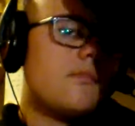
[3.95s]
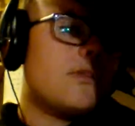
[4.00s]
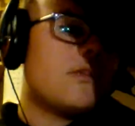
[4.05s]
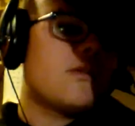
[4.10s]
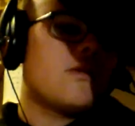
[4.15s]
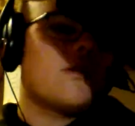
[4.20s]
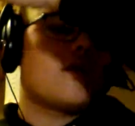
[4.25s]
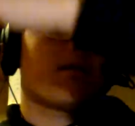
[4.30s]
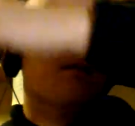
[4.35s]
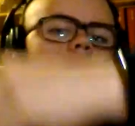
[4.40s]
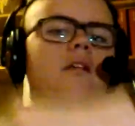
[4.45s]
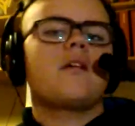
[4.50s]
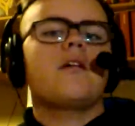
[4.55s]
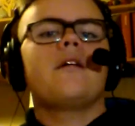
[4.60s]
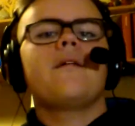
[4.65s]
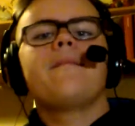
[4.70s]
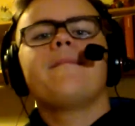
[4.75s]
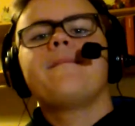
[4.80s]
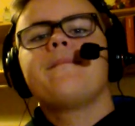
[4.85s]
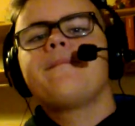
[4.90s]
it's
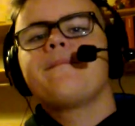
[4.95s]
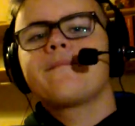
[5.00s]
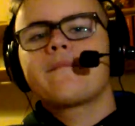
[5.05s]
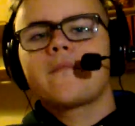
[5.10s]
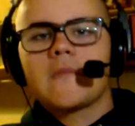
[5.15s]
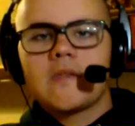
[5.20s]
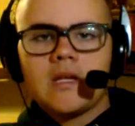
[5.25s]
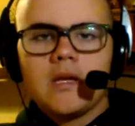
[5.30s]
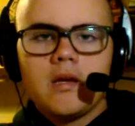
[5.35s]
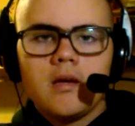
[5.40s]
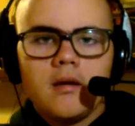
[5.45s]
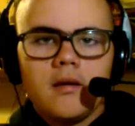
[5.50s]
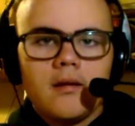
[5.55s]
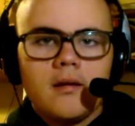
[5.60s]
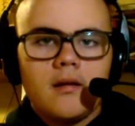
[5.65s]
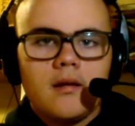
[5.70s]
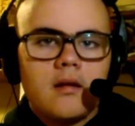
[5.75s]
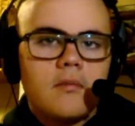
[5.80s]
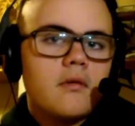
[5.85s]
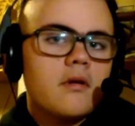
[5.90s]

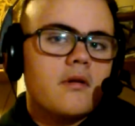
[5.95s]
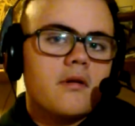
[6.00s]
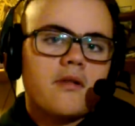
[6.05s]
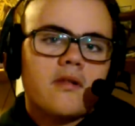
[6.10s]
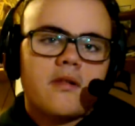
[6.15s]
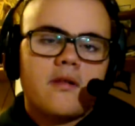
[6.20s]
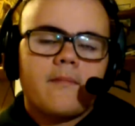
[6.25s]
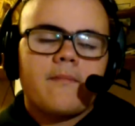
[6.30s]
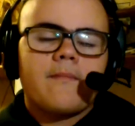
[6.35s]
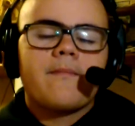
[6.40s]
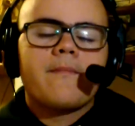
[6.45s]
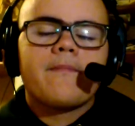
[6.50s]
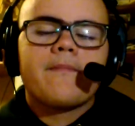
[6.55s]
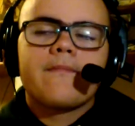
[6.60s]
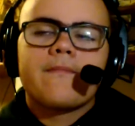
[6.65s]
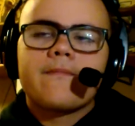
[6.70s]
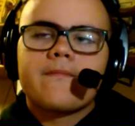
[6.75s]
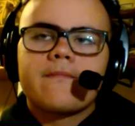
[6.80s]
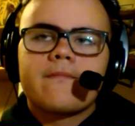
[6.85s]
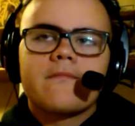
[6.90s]
Marcus.
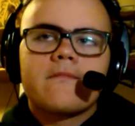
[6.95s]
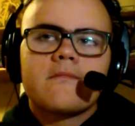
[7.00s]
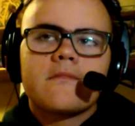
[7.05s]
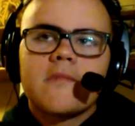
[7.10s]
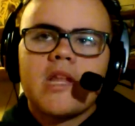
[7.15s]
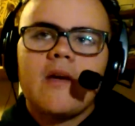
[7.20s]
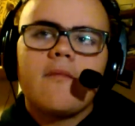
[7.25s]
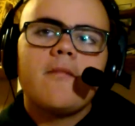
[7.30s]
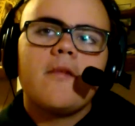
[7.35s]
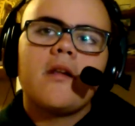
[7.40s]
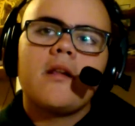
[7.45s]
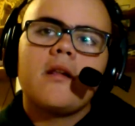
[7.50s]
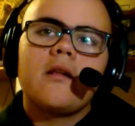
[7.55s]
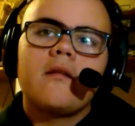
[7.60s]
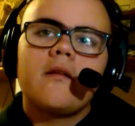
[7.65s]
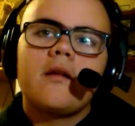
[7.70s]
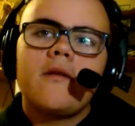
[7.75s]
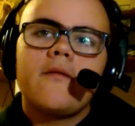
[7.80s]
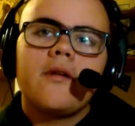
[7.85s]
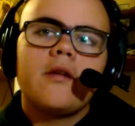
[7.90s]
I haven't made a
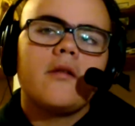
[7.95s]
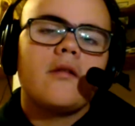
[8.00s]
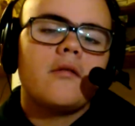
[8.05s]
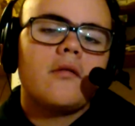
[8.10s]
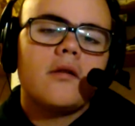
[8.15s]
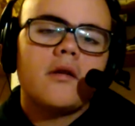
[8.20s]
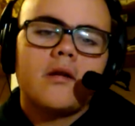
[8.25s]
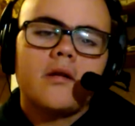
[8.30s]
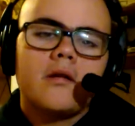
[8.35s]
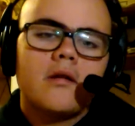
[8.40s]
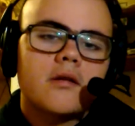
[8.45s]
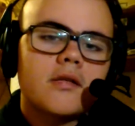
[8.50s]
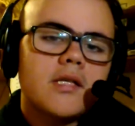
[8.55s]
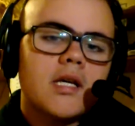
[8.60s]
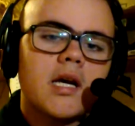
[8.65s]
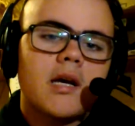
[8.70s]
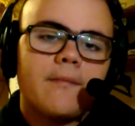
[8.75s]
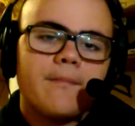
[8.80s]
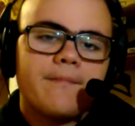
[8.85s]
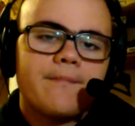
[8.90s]
video in a long
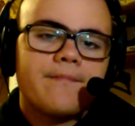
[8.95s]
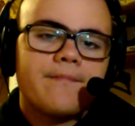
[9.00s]
time,